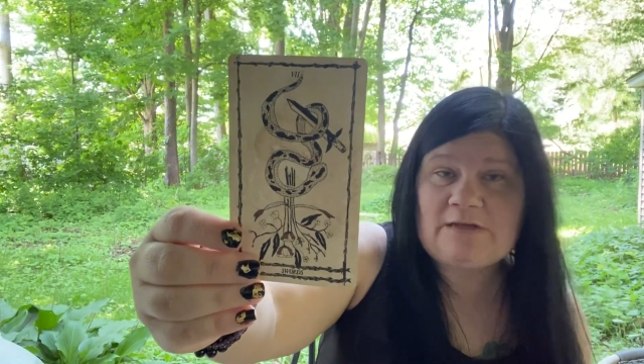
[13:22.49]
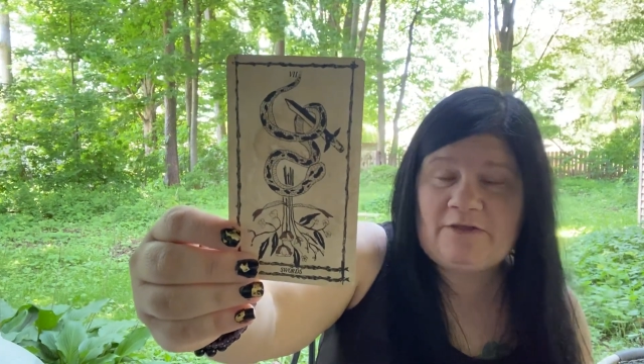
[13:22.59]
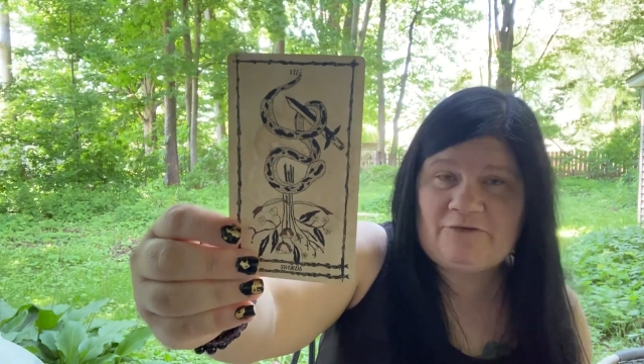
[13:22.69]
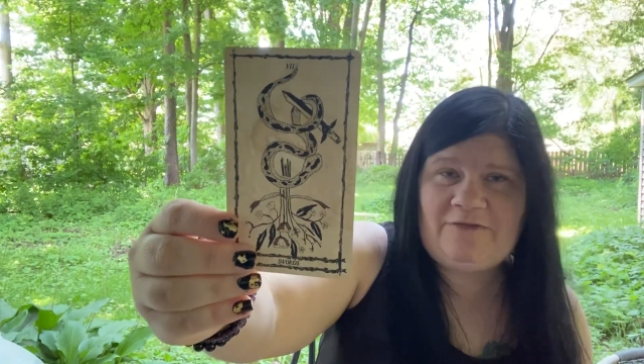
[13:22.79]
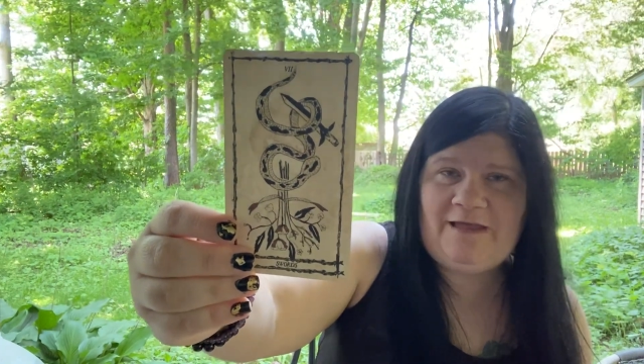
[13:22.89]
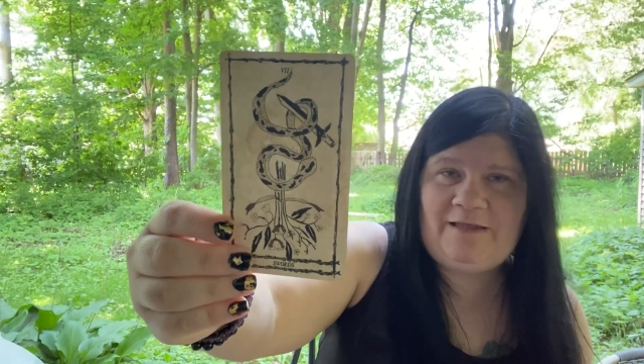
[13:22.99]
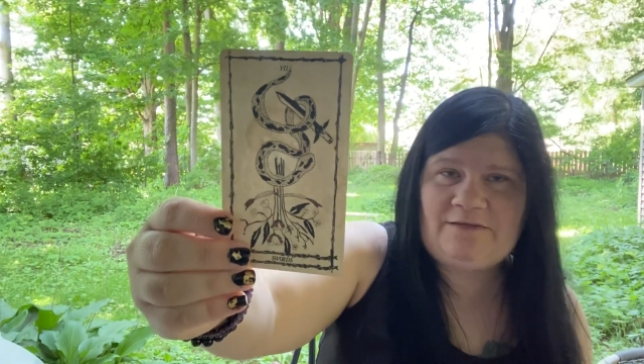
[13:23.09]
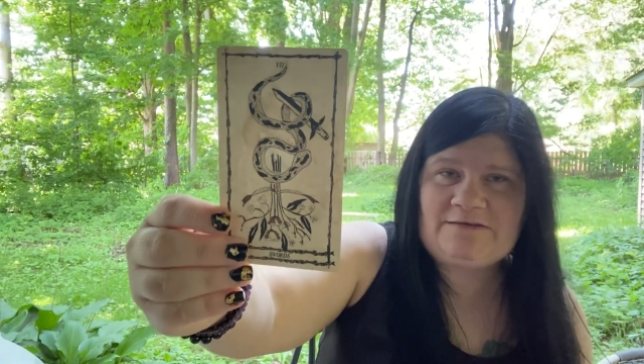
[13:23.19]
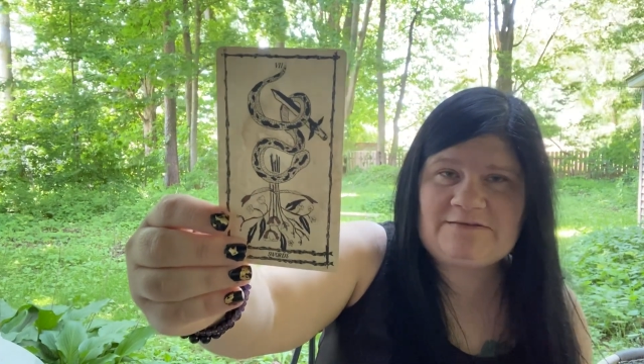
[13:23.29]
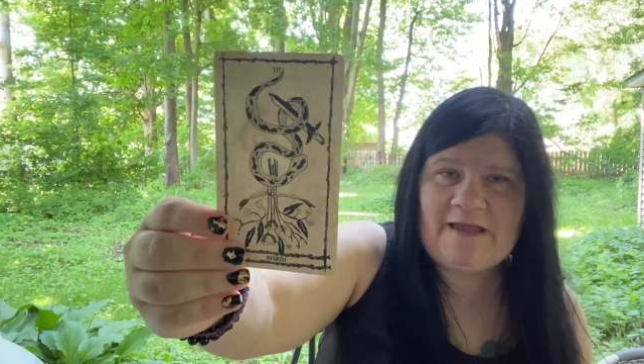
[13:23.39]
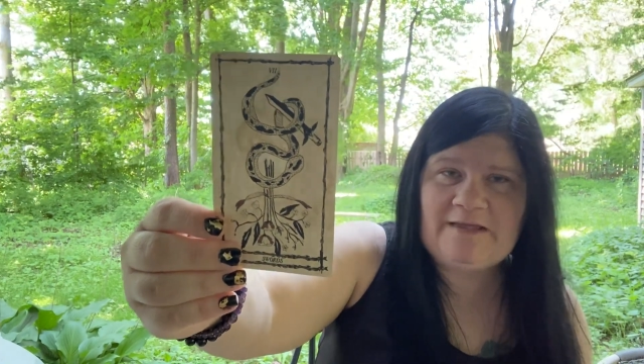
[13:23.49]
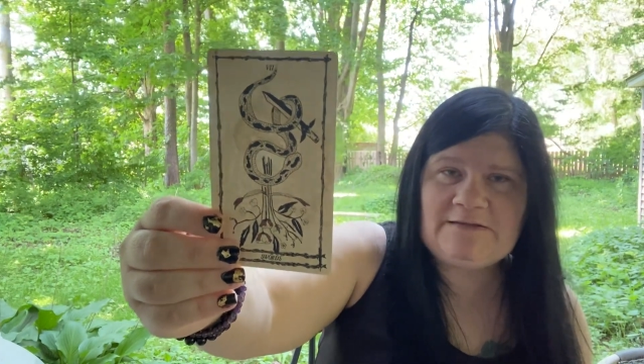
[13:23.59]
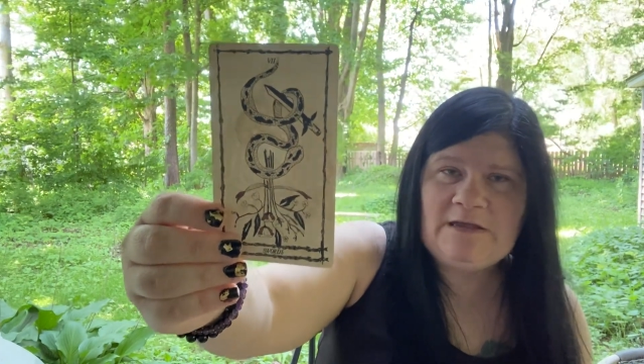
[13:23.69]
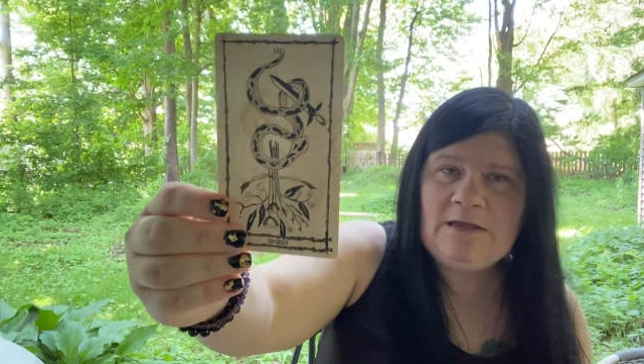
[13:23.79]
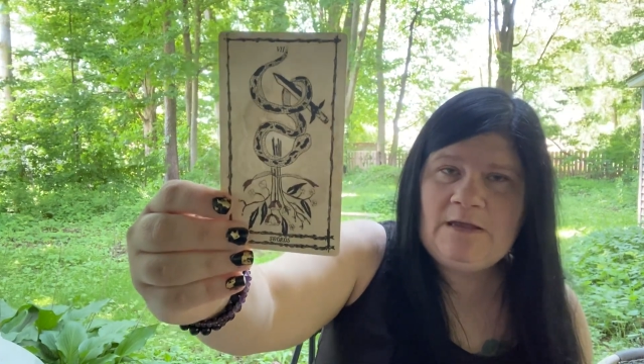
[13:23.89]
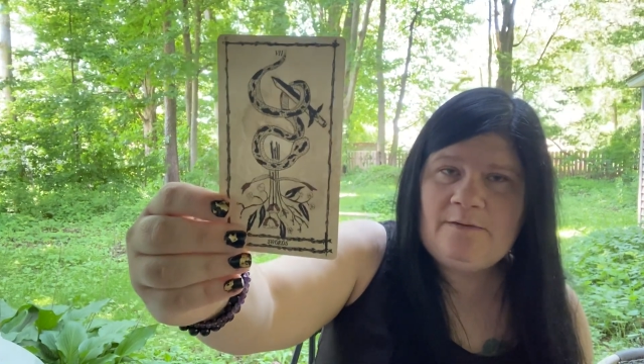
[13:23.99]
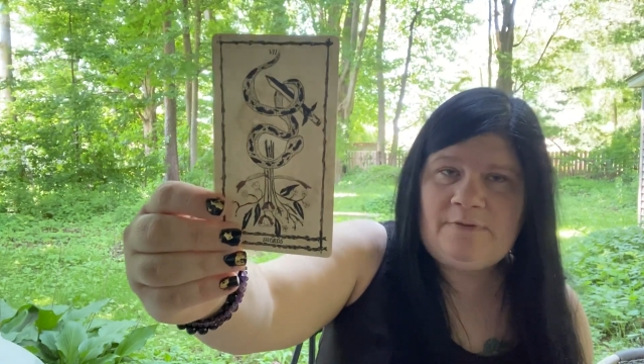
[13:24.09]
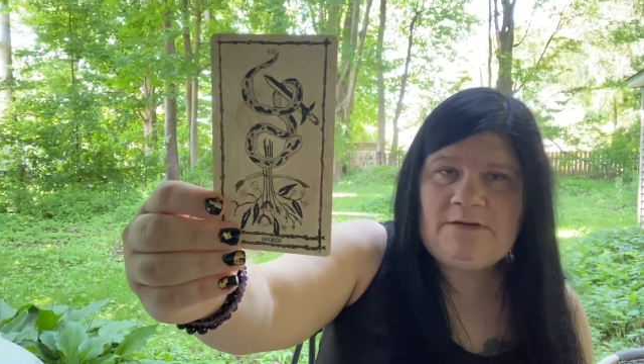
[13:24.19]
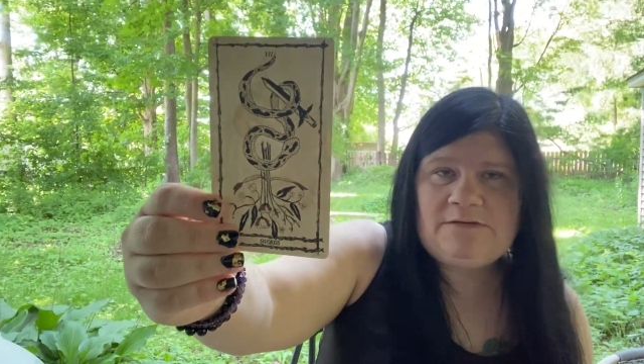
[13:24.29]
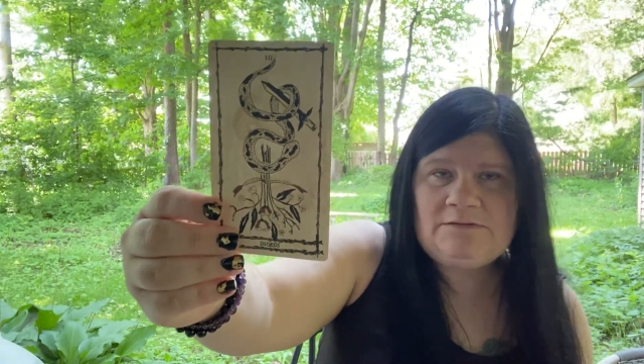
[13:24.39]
other than the snake. But